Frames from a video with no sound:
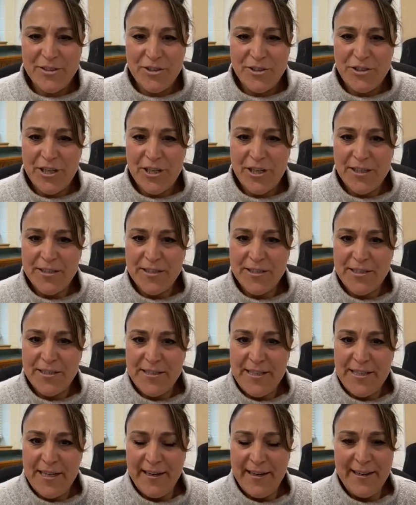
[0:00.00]
Just
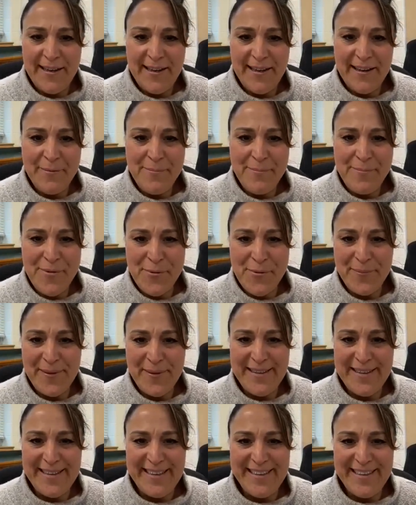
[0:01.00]
taking a
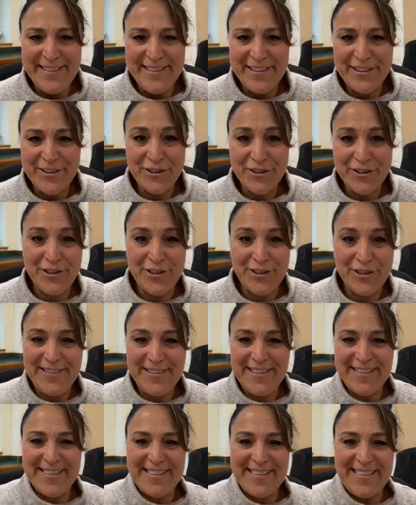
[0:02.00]
moment here. Good
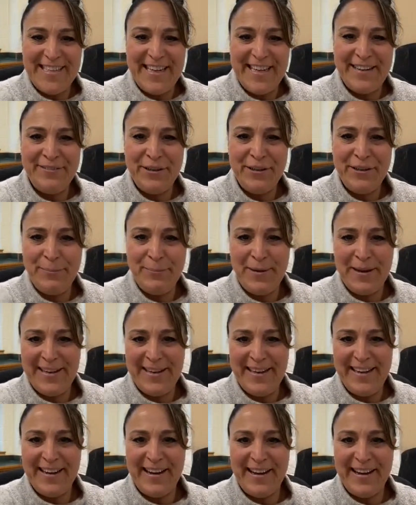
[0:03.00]
to see everybody.